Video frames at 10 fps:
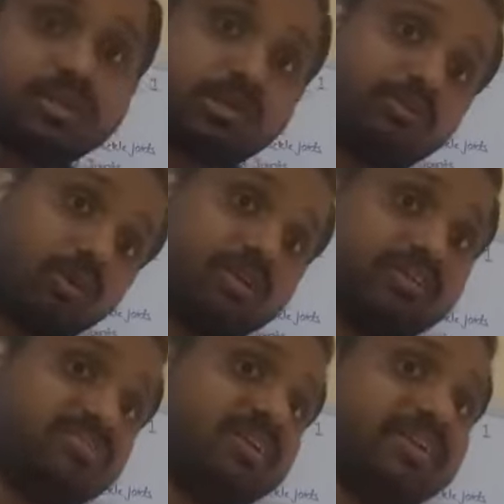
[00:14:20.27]
you have
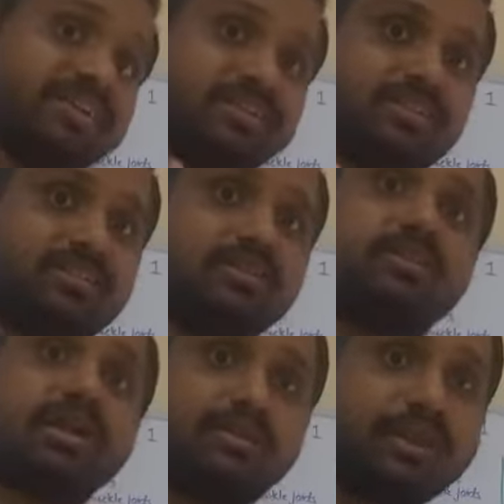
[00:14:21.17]
already studied in
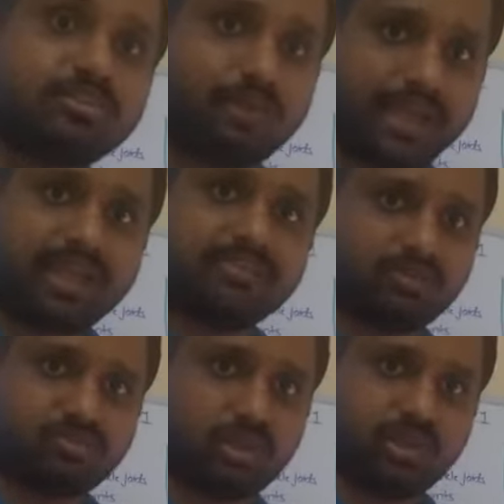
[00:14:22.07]
your advanced mechanics
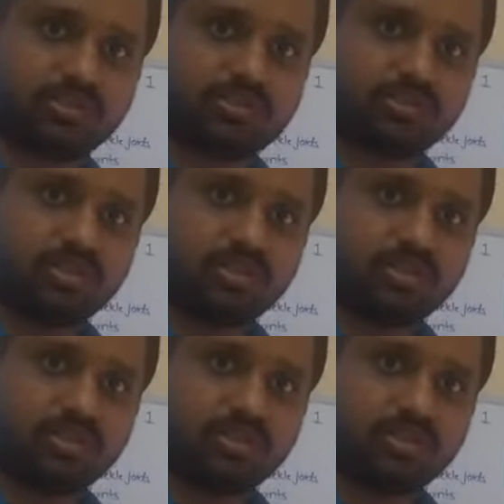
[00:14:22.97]
of solids.